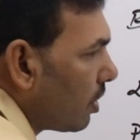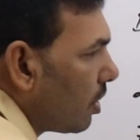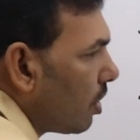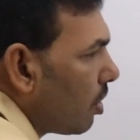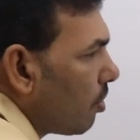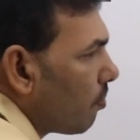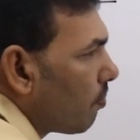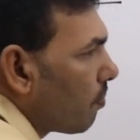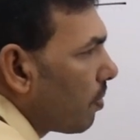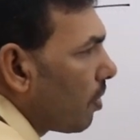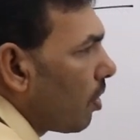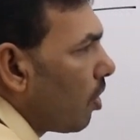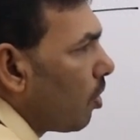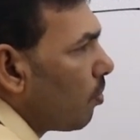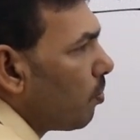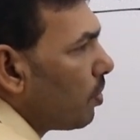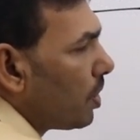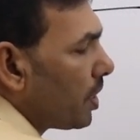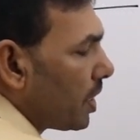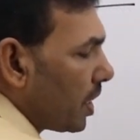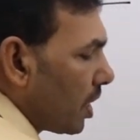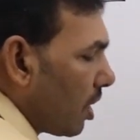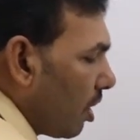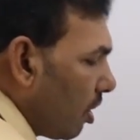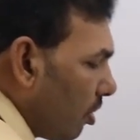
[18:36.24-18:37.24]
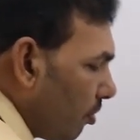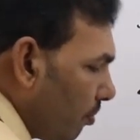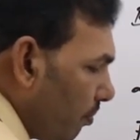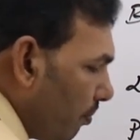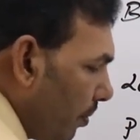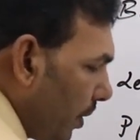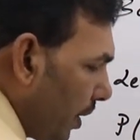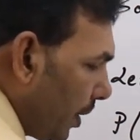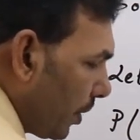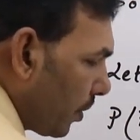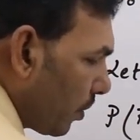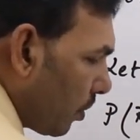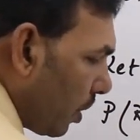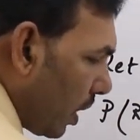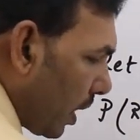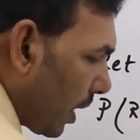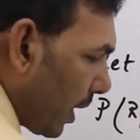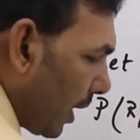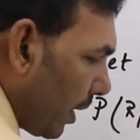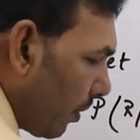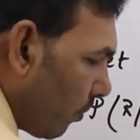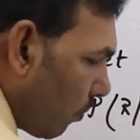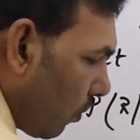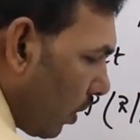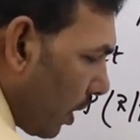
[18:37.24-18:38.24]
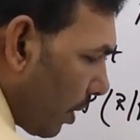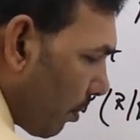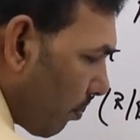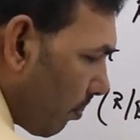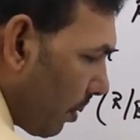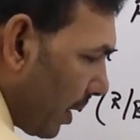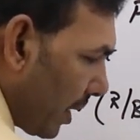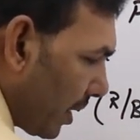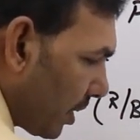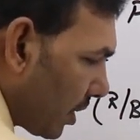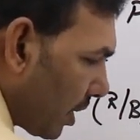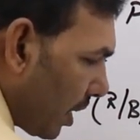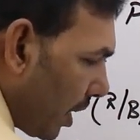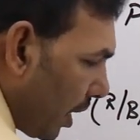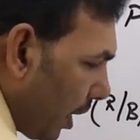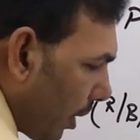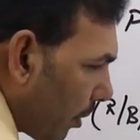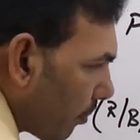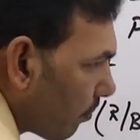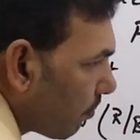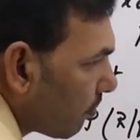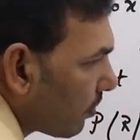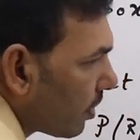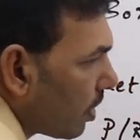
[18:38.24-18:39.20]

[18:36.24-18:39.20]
probability of B2 again 1 by 3,